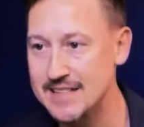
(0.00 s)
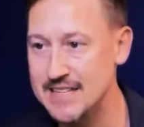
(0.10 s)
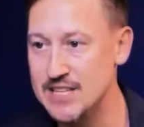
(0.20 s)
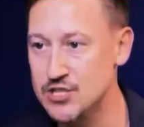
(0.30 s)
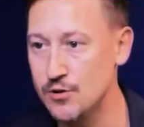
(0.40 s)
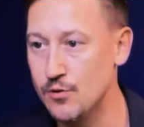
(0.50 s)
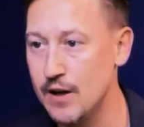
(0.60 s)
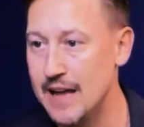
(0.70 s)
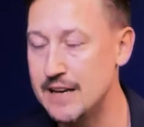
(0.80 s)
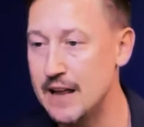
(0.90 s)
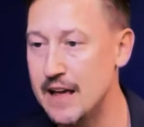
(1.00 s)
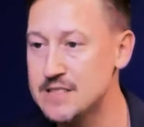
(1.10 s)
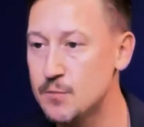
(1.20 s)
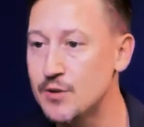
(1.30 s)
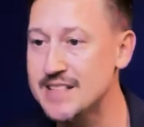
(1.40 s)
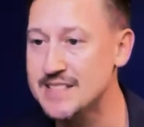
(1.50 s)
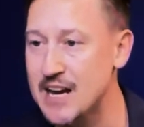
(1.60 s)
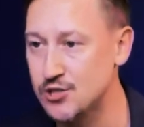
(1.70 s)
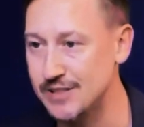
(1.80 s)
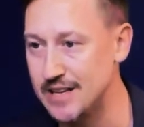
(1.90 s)
can teach you, and someone that's
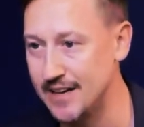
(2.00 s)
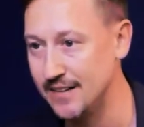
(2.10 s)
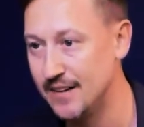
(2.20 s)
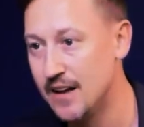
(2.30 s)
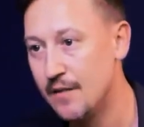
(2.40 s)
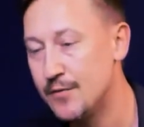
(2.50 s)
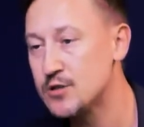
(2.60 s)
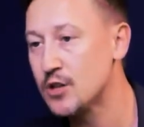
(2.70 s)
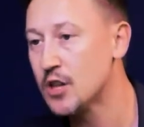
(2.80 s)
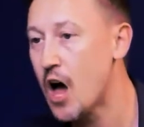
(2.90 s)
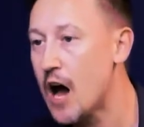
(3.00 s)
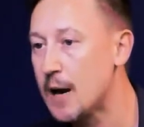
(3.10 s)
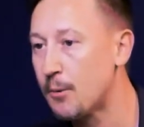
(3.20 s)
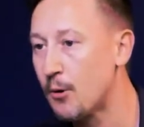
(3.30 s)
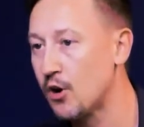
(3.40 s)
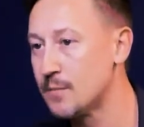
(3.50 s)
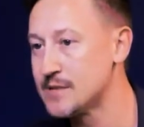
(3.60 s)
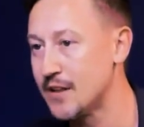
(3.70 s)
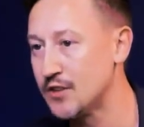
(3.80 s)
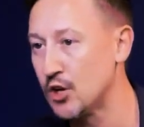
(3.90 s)
actually done it. There's a lot of programs
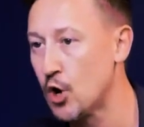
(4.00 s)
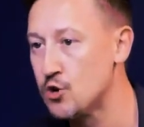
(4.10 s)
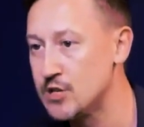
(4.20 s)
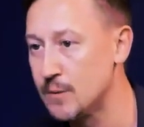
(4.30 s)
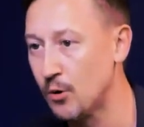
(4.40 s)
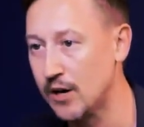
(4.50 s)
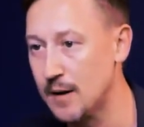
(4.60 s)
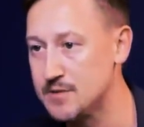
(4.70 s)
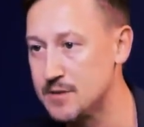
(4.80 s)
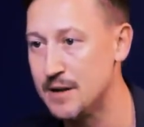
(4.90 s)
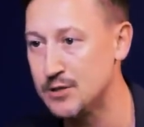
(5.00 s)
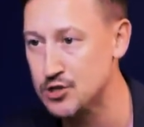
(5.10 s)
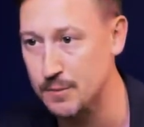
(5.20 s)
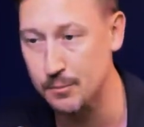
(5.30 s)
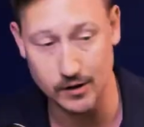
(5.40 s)
out there, coaching programs and mentorship